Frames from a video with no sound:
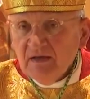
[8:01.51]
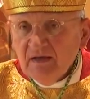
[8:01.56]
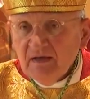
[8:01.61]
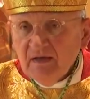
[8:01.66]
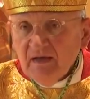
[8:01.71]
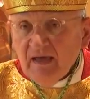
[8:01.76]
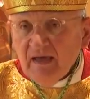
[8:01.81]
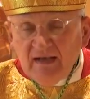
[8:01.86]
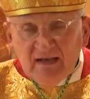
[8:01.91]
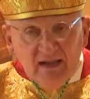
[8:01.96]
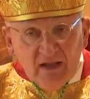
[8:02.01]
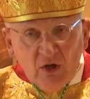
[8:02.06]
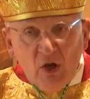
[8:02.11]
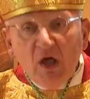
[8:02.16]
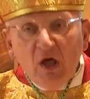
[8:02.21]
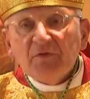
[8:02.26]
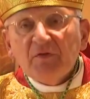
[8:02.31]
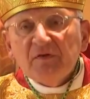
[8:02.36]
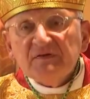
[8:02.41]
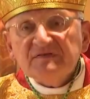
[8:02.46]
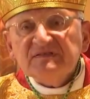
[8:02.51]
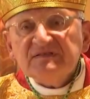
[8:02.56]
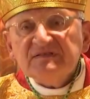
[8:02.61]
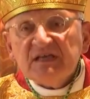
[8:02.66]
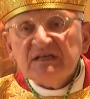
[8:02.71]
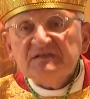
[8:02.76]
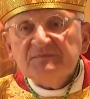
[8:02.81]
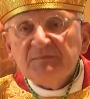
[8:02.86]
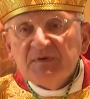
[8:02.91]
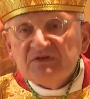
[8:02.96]
and let all those
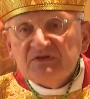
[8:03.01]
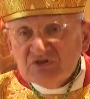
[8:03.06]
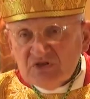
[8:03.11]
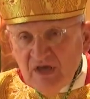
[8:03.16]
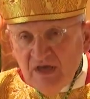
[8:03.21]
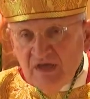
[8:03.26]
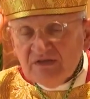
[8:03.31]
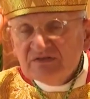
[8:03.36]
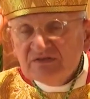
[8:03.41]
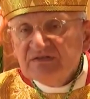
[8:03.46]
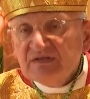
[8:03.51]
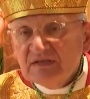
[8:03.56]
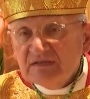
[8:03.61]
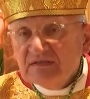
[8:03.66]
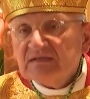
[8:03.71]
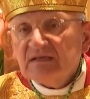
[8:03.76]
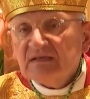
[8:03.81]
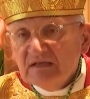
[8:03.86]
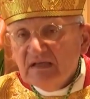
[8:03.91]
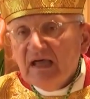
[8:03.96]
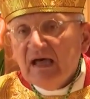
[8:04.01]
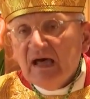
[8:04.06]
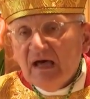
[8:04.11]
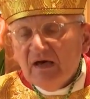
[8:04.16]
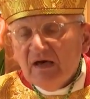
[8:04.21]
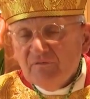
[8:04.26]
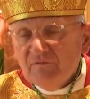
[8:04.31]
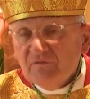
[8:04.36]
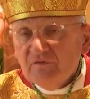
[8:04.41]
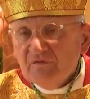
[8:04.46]
things be changed into
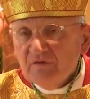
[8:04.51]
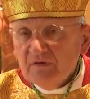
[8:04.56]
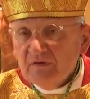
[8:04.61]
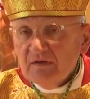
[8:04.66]
love.